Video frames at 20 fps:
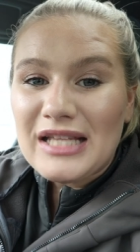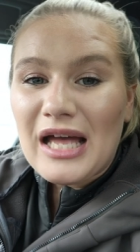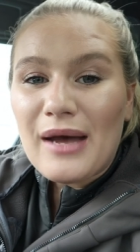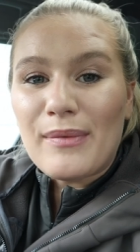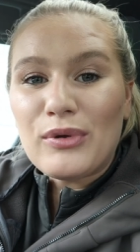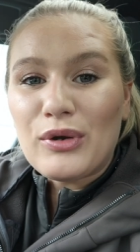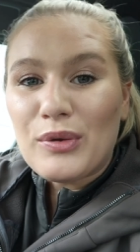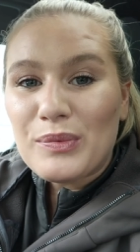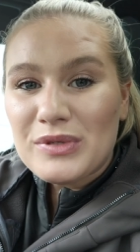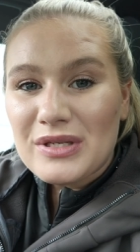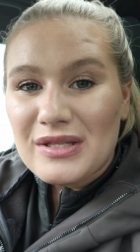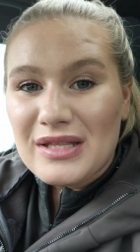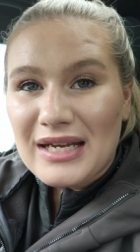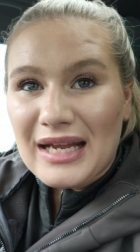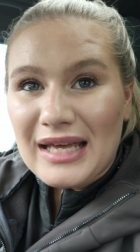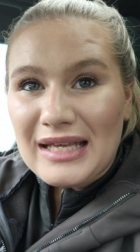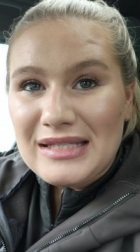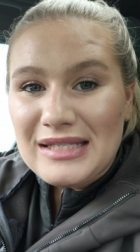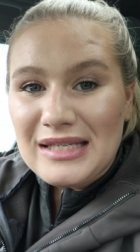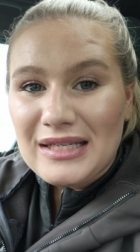stepping up to the
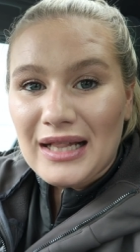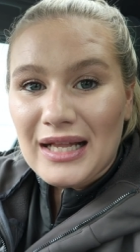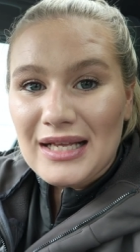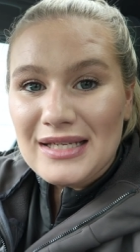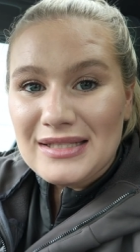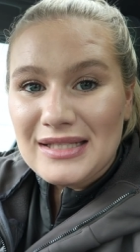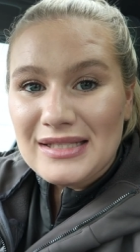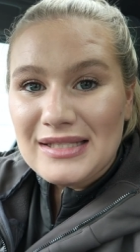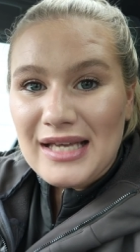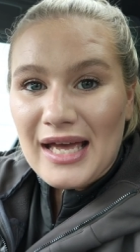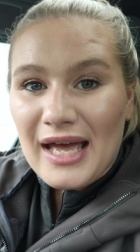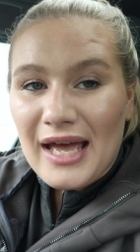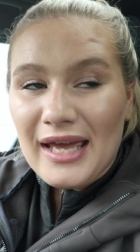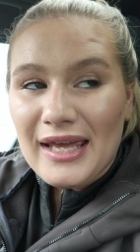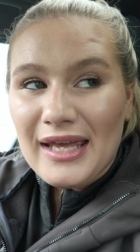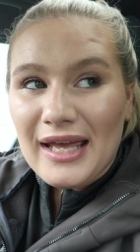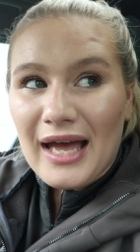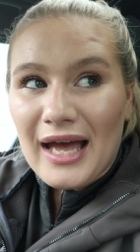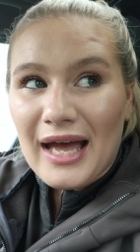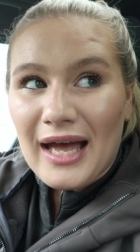90 class
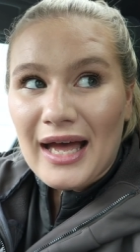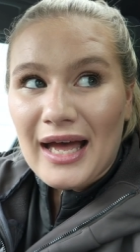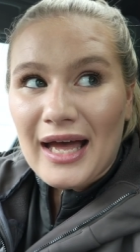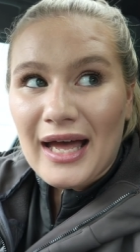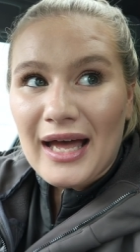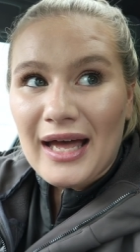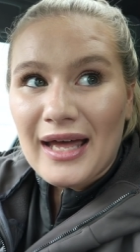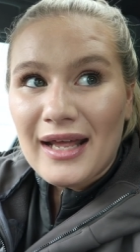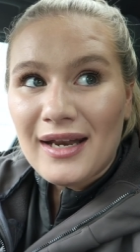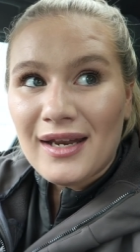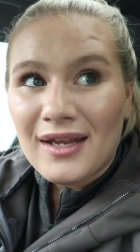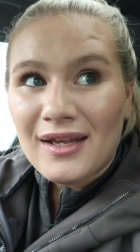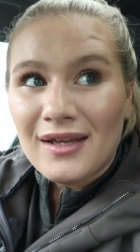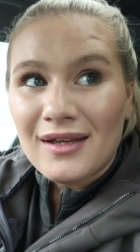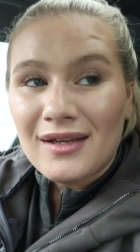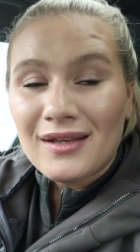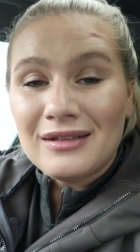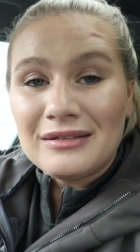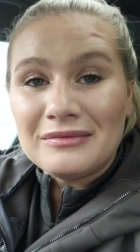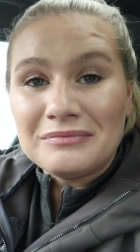today and
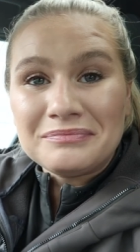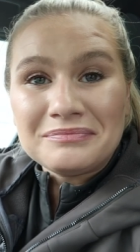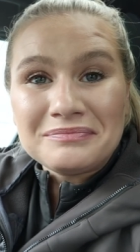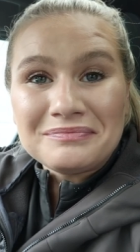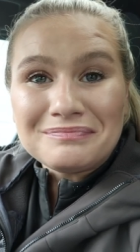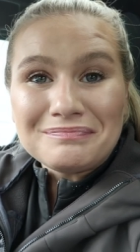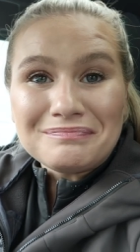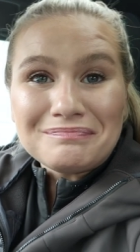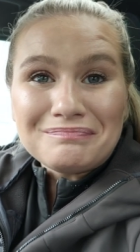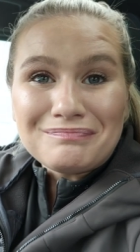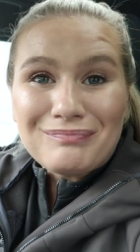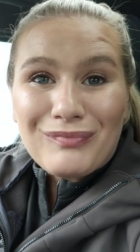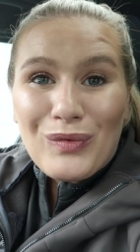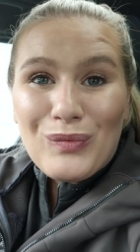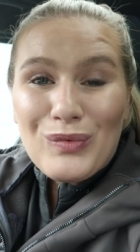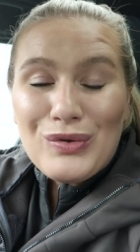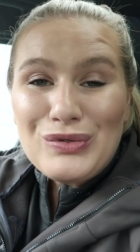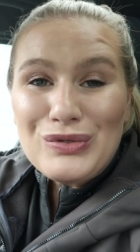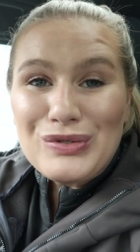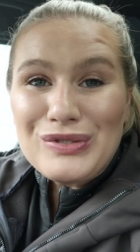
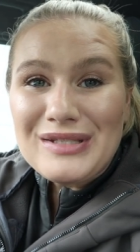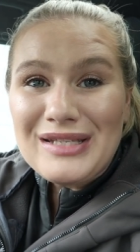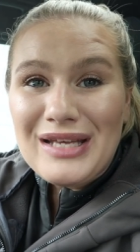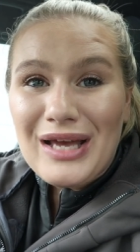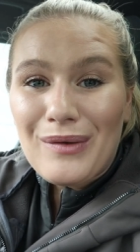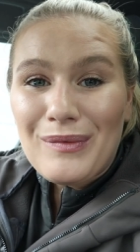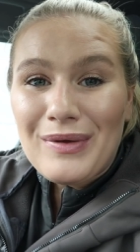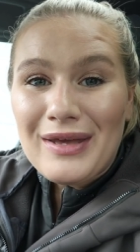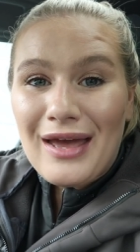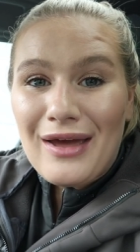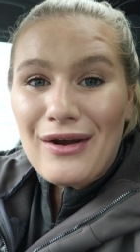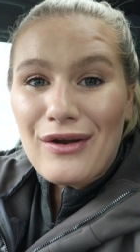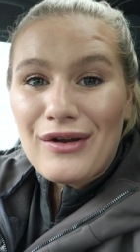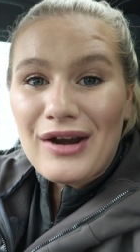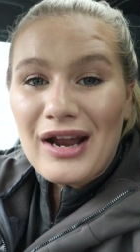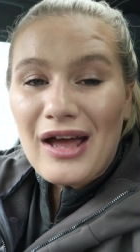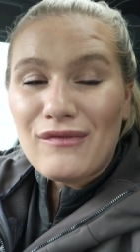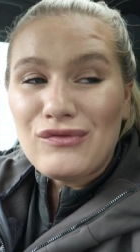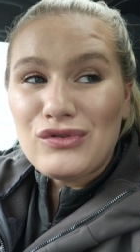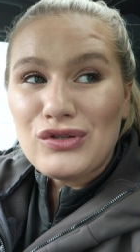we'll just see how we get
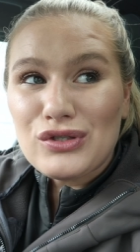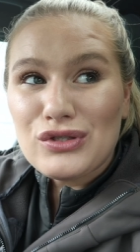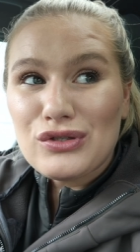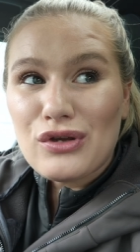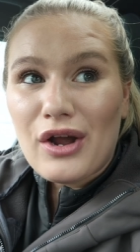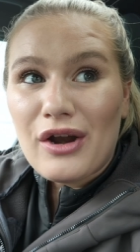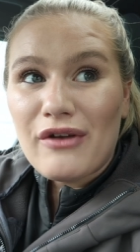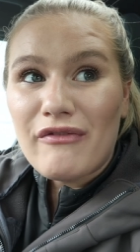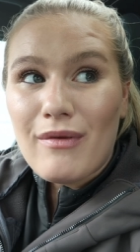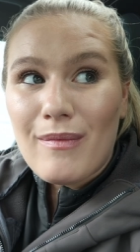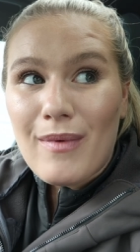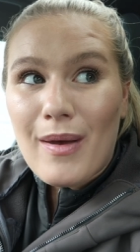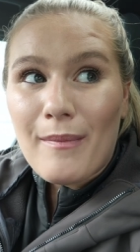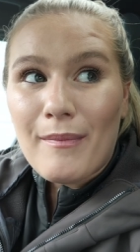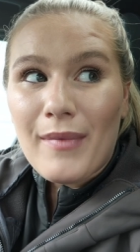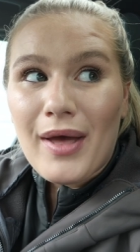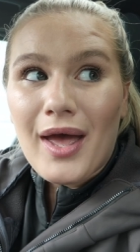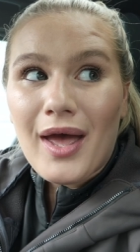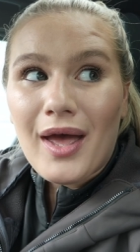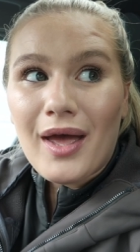on i've just got to
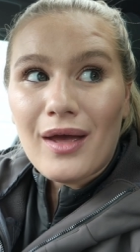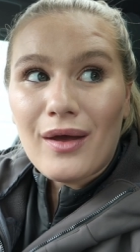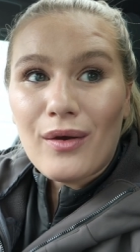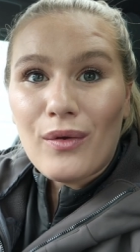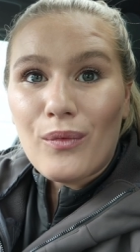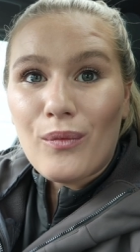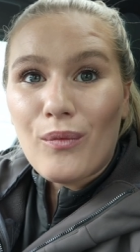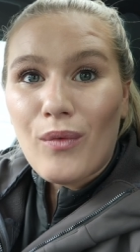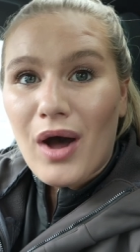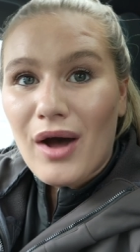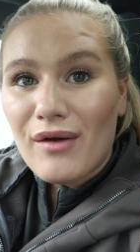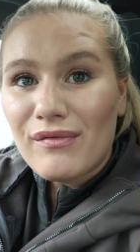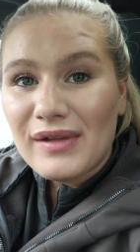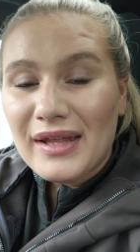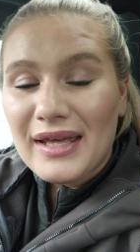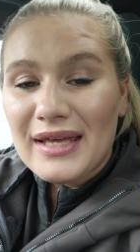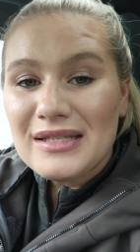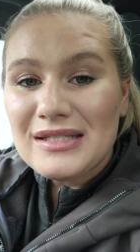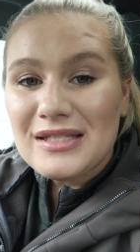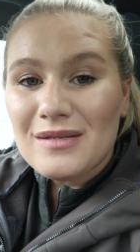remember what i've
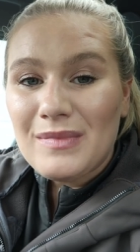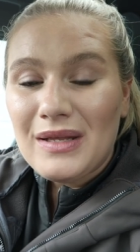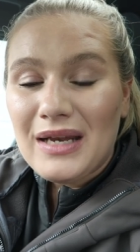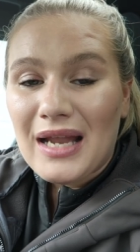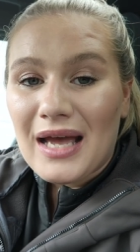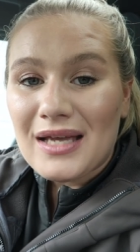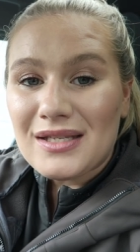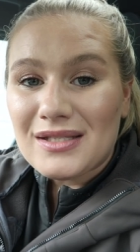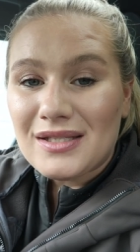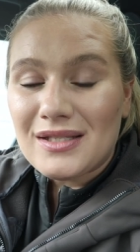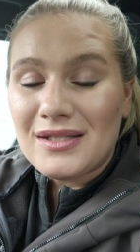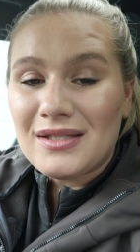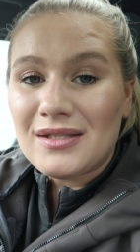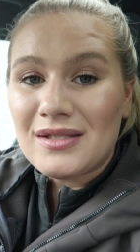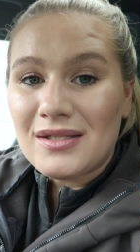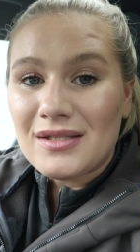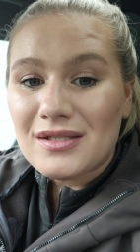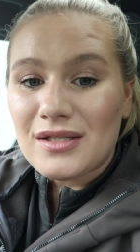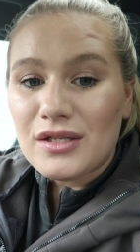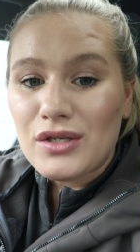learned in my
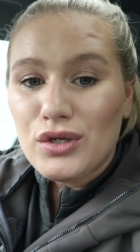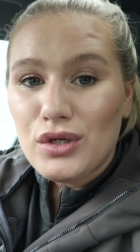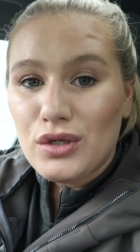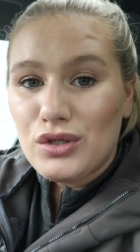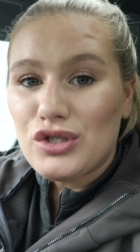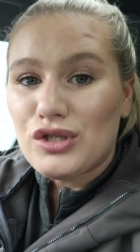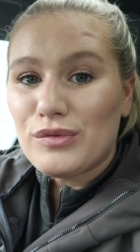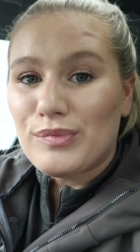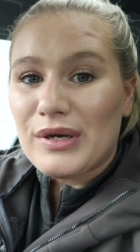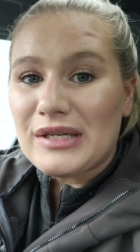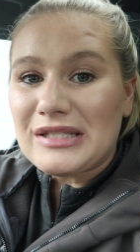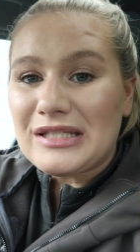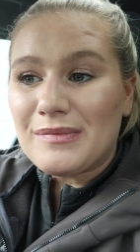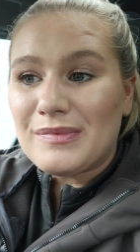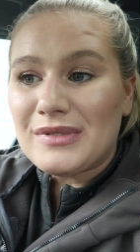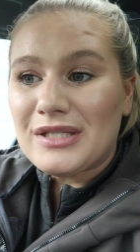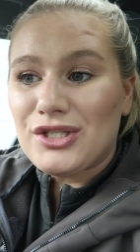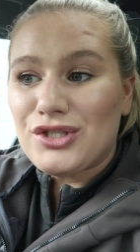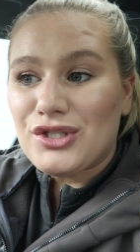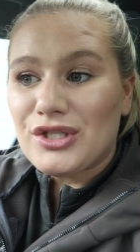lessons neutral
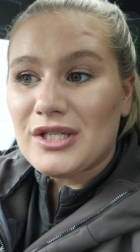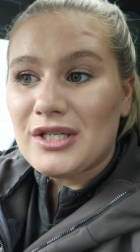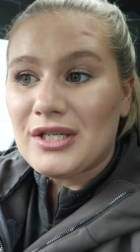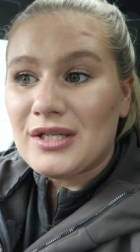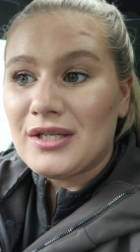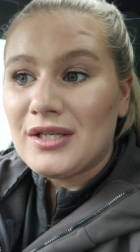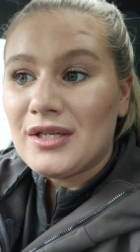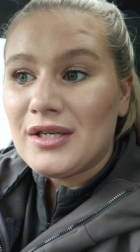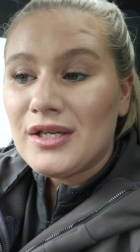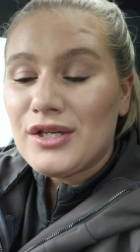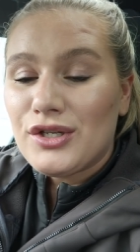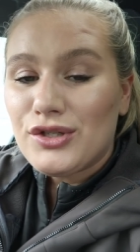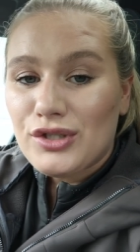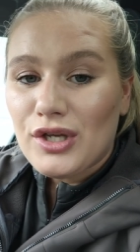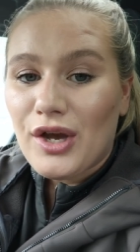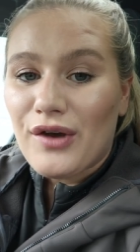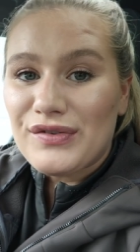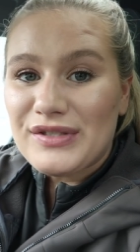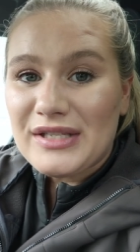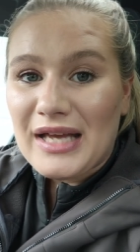body position
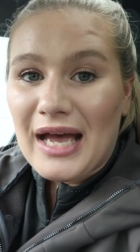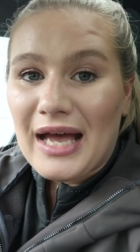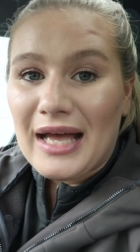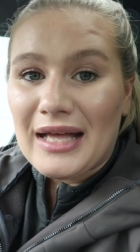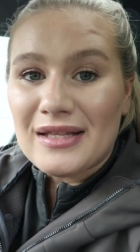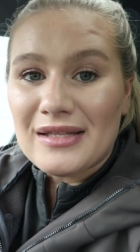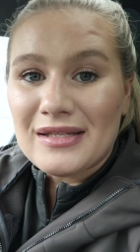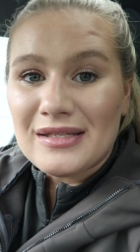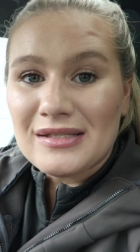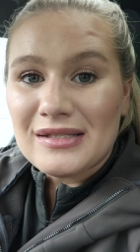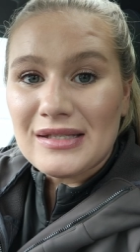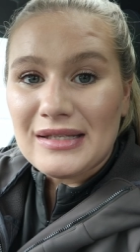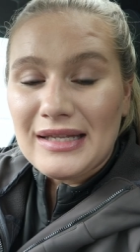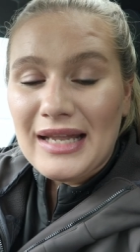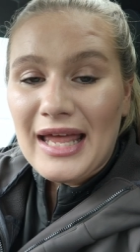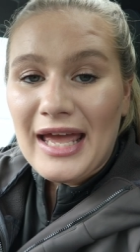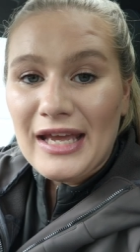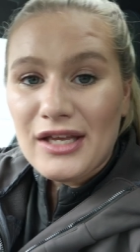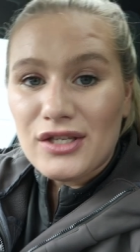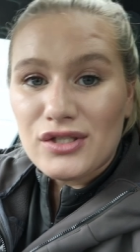softer hands
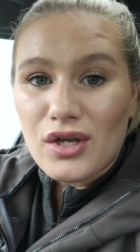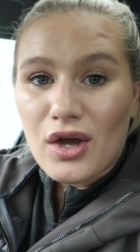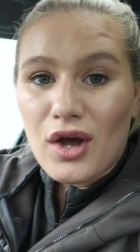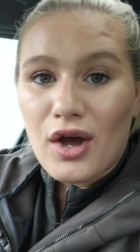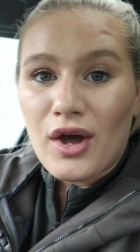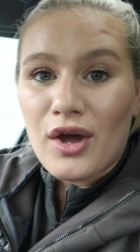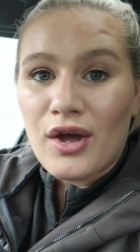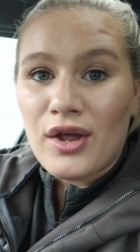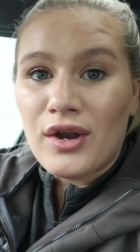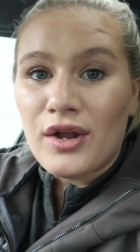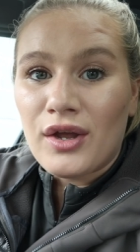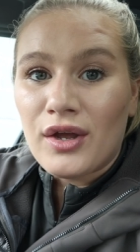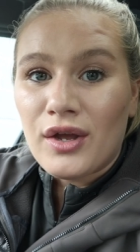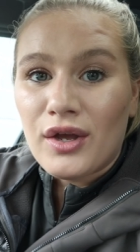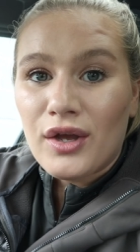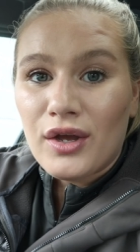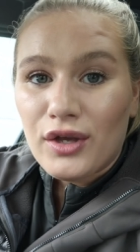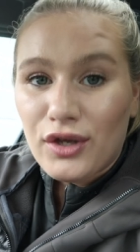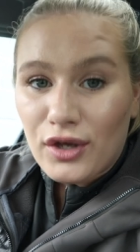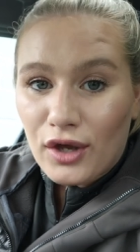legs on
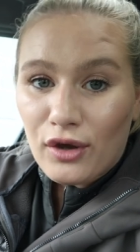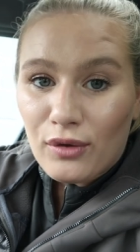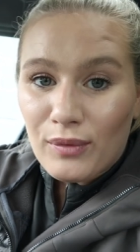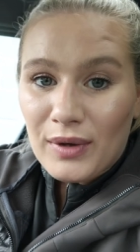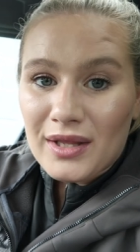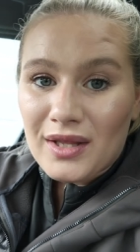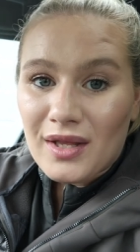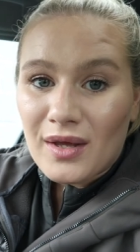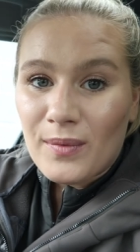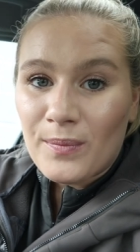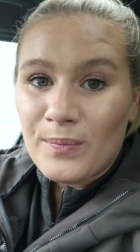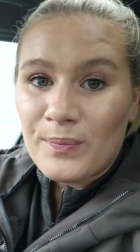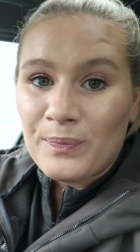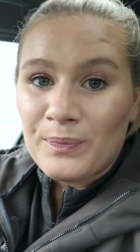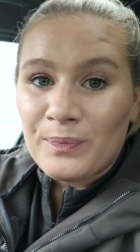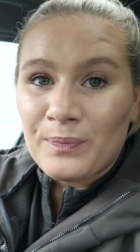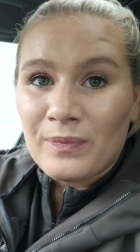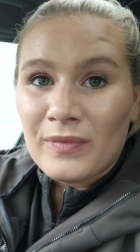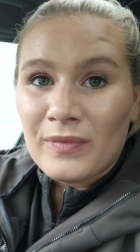go with them